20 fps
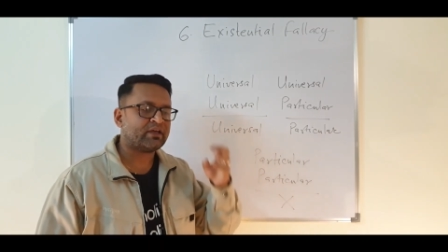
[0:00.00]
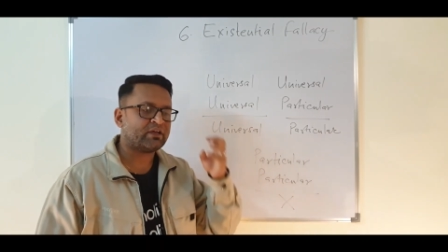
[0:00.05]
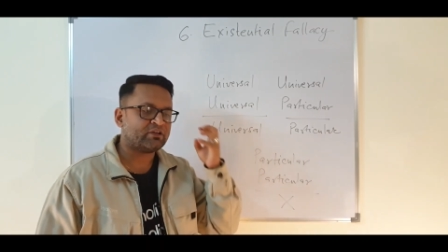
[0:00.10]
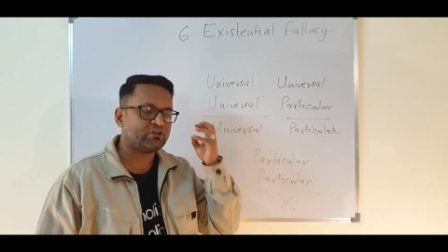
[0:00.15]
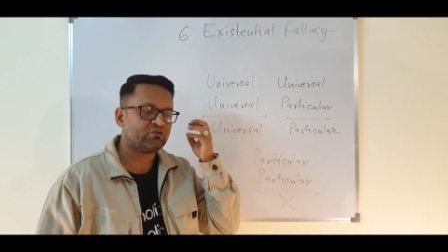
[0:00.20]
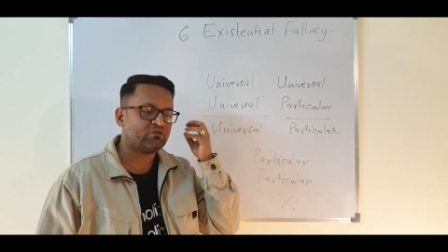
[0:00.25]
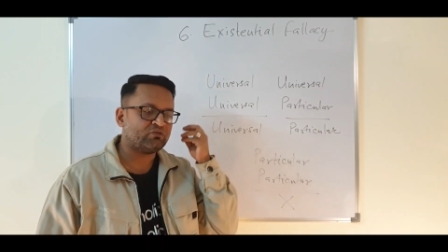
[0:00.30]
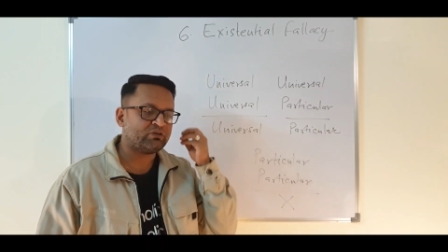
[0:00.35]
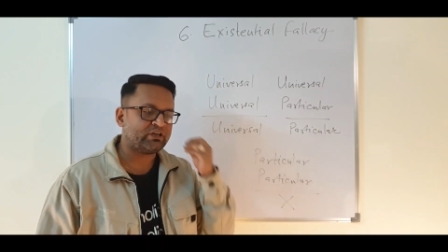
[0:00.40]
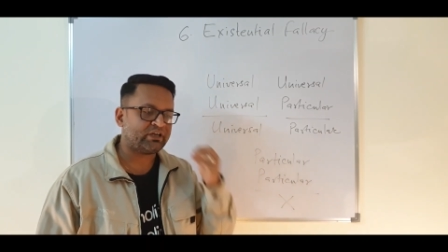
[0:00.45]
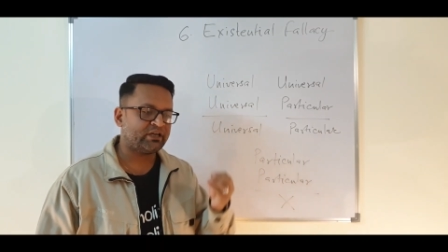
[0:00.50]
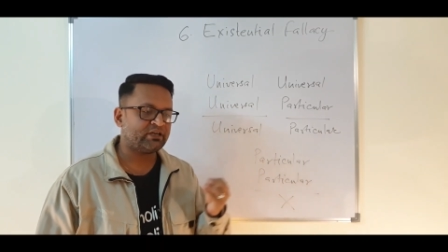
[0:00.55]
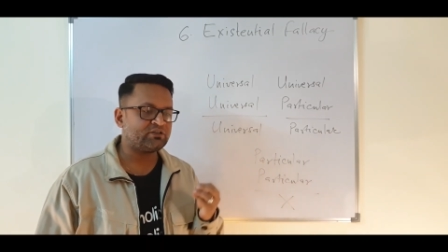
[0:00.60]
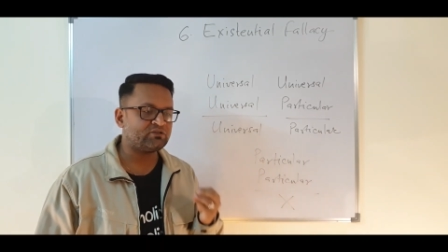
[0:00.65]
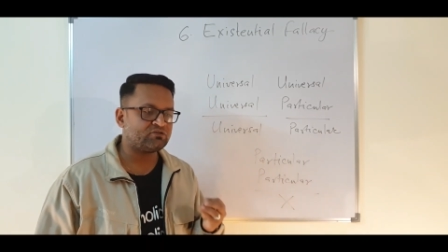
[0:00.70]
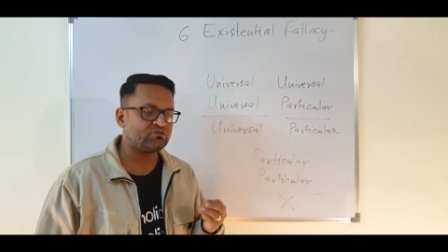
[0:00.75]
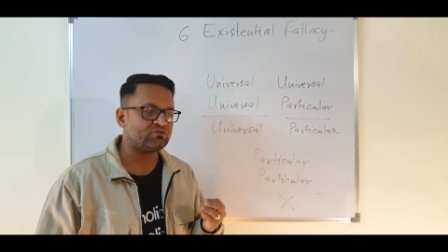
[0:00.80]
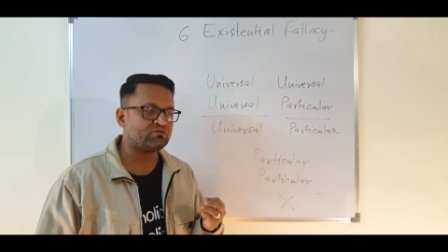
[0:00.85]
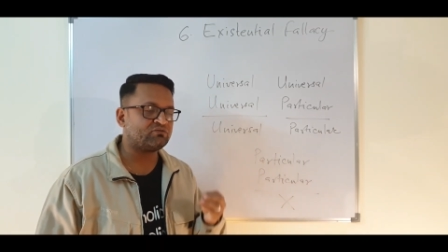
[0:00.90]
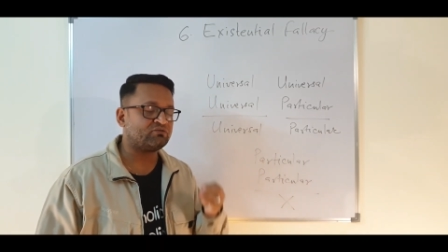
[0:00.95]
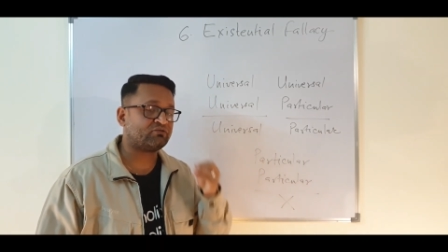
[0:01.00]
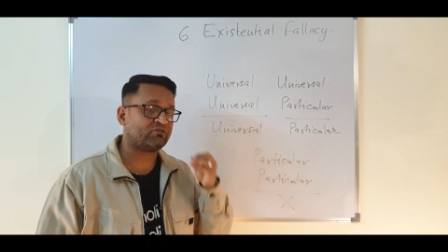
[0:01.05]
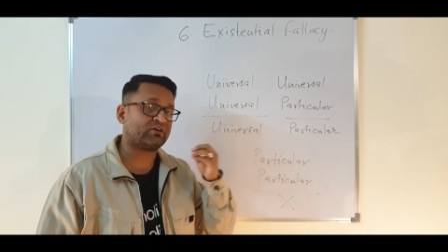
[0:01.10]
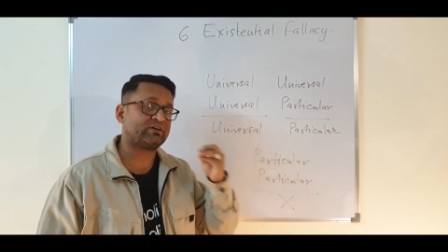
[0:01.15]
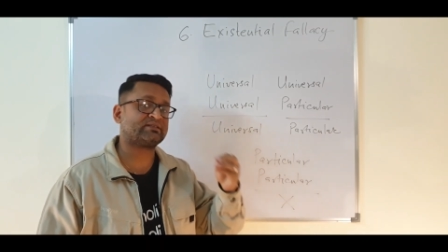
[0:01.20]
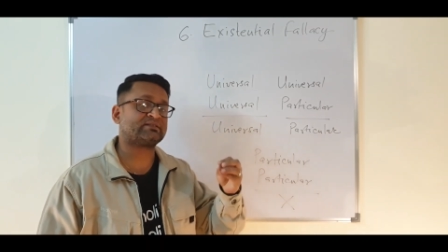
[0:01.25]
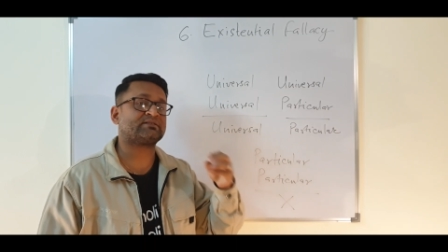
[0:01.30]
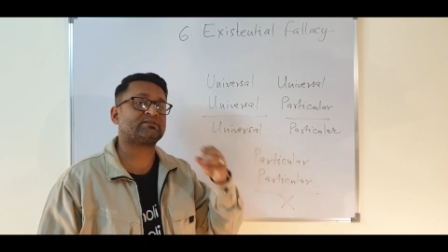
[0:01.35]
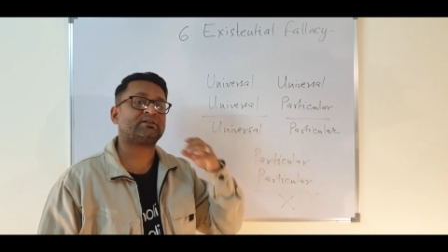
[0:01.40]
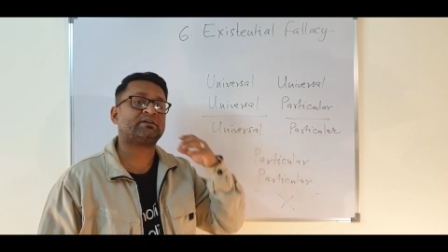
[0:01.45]
you need to
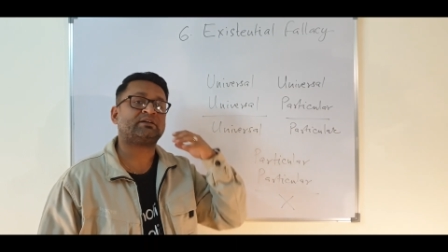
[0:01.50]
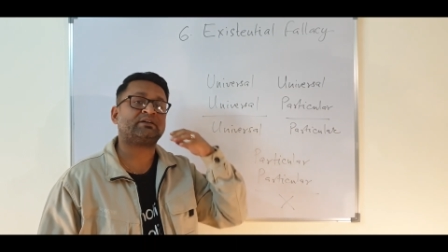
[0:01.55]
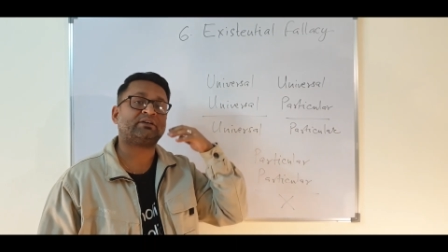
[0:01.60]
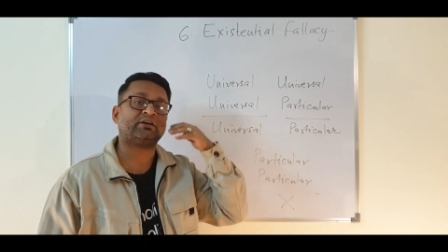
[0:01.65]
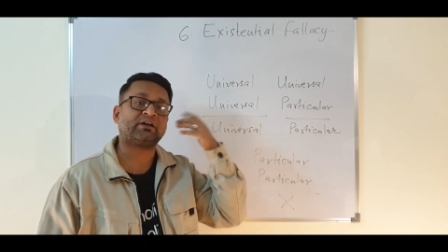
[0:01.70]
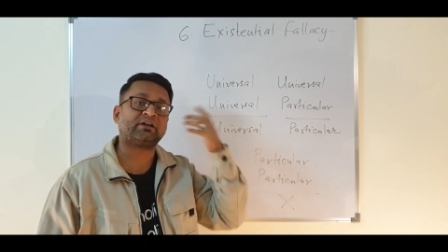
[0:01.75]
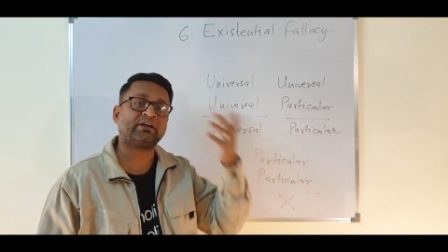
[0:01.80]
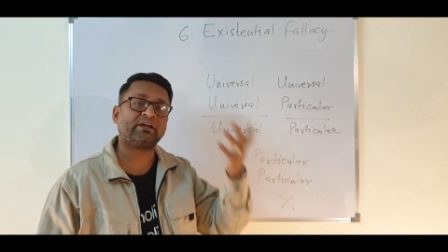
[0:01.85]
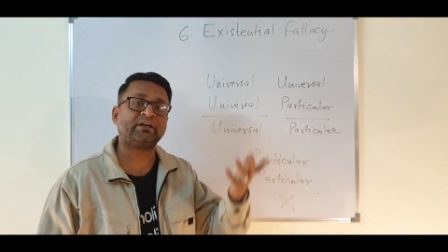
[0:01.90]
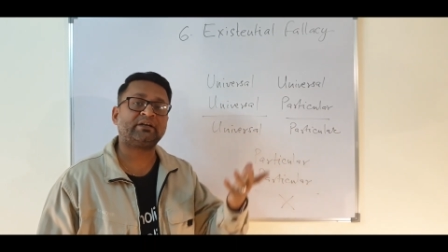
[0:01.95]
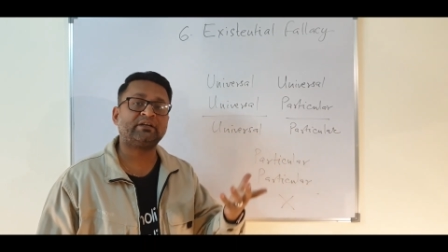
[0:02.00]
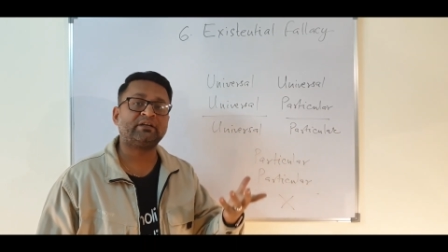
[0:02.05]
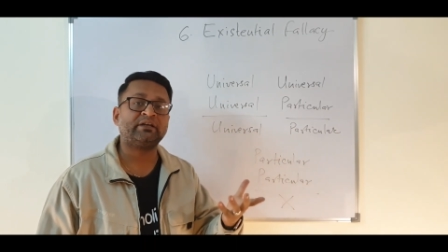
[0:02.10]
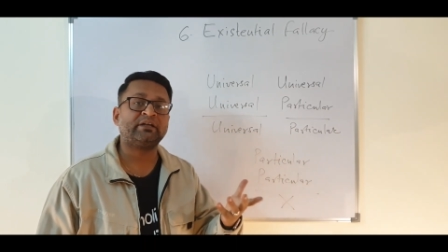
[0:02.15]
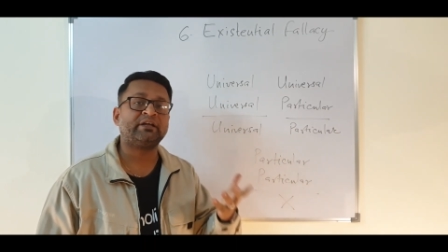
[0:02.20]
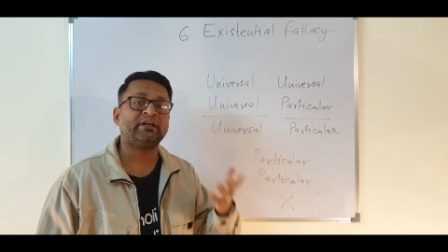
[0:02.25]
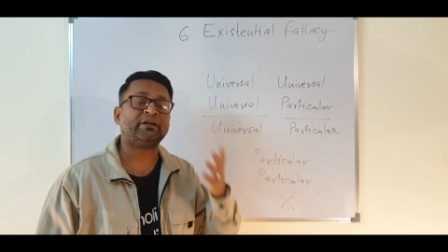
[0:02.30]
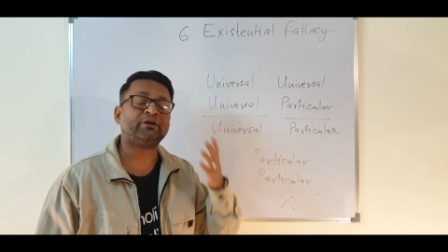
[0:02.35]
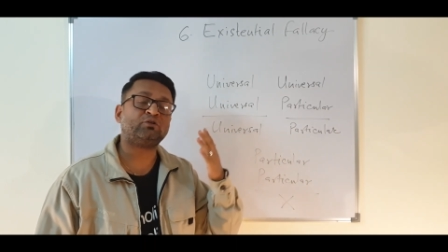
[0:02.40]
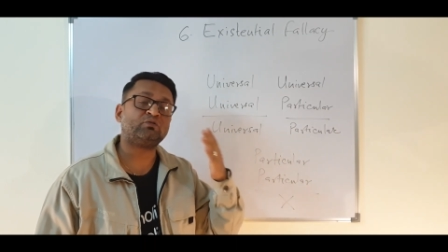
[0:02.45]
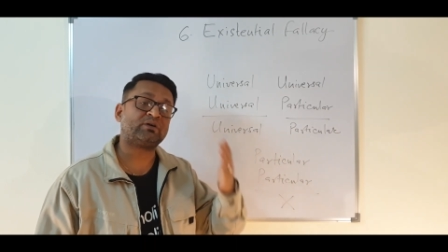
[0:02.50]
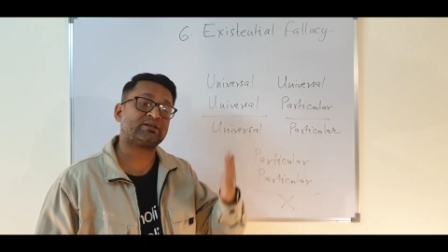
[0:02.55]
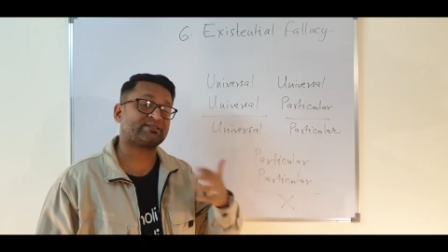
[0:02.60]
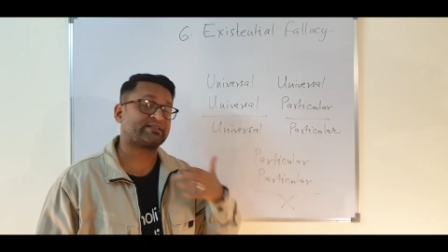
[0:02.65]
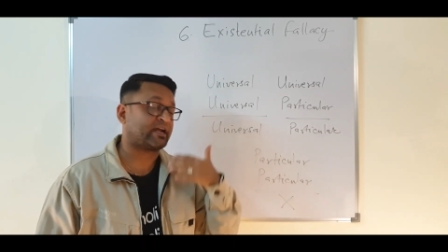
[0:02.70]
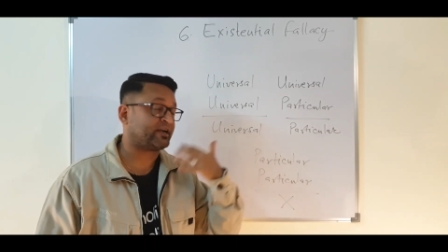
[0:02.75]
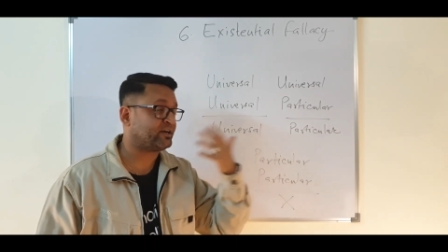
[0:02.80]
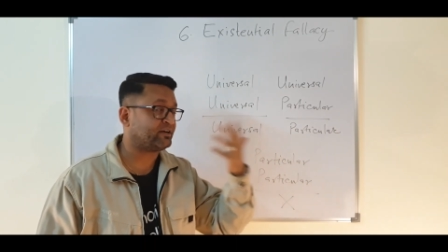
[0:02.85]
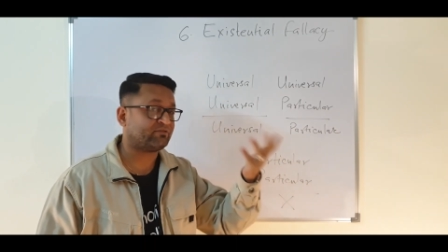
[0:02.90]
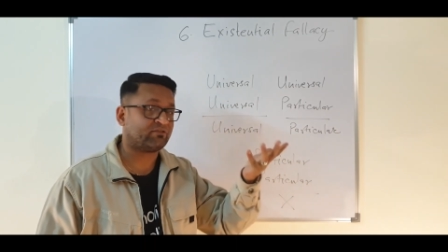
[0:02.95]
first turn it into a
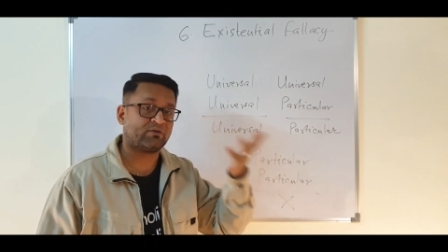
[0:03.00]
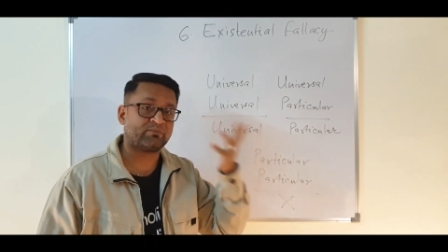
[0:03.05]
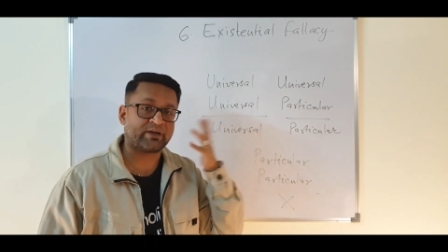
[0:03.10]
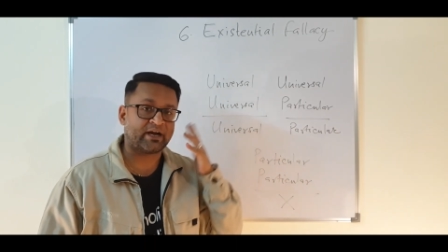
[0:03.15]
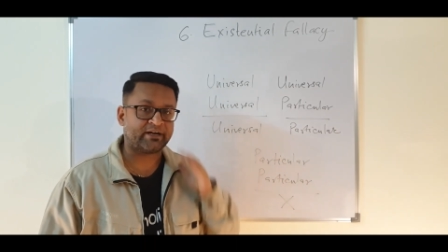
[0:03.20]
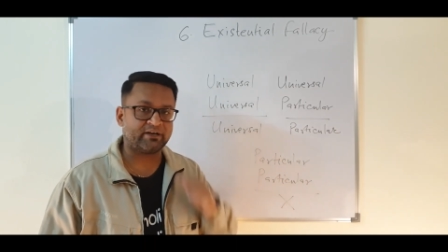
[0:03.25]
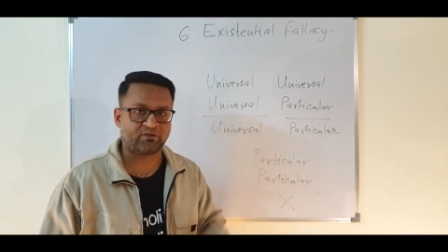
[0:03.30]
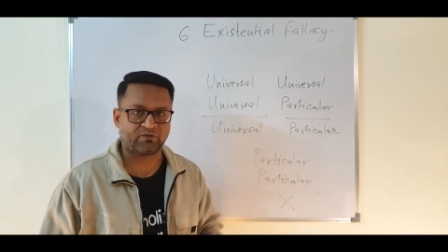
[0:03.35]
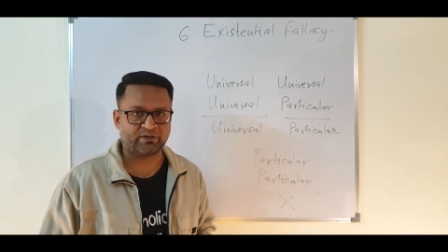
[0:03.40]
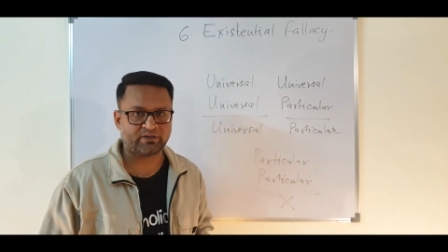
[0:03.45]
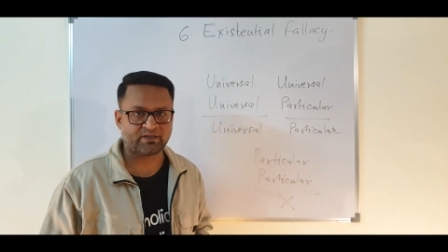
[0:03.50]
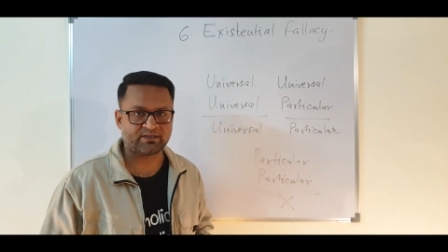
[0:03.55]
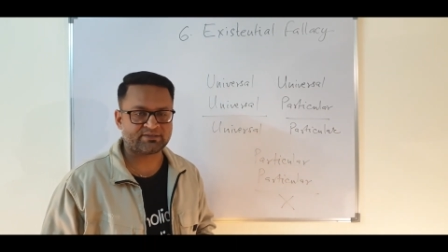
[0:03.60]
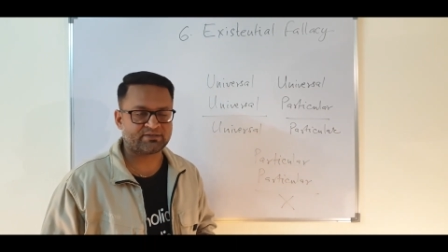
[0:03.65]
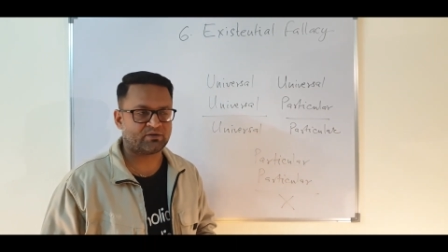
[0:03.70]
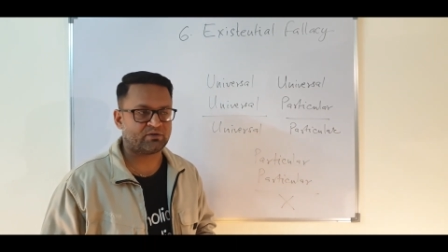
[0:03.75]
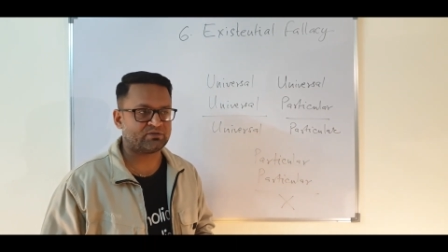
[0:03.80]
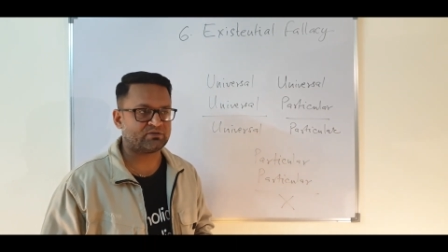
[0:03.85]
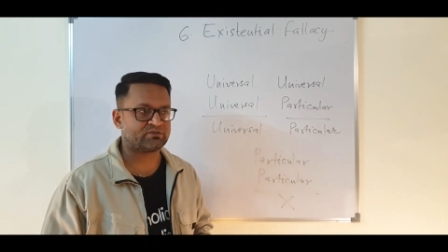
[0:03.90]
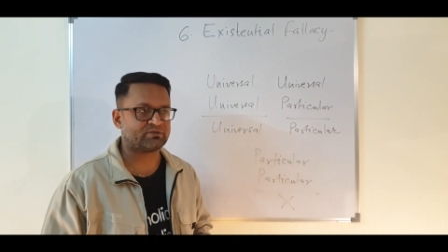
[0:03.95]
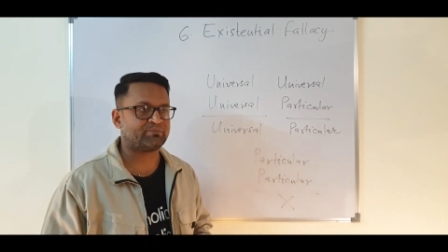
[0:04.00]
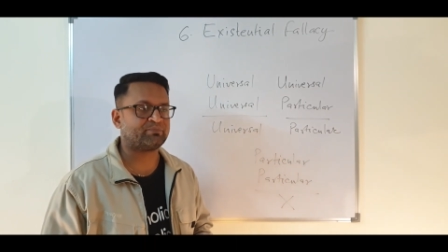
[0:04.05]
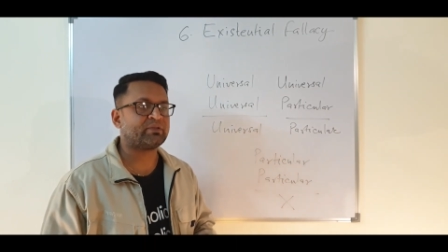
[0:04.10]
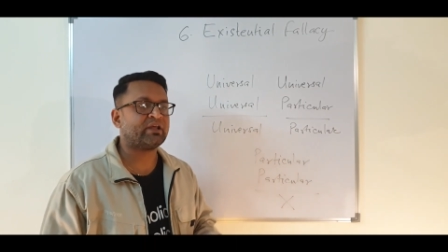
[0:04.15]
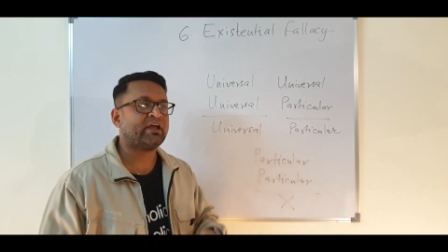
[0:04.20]
standard form categorical syllogism.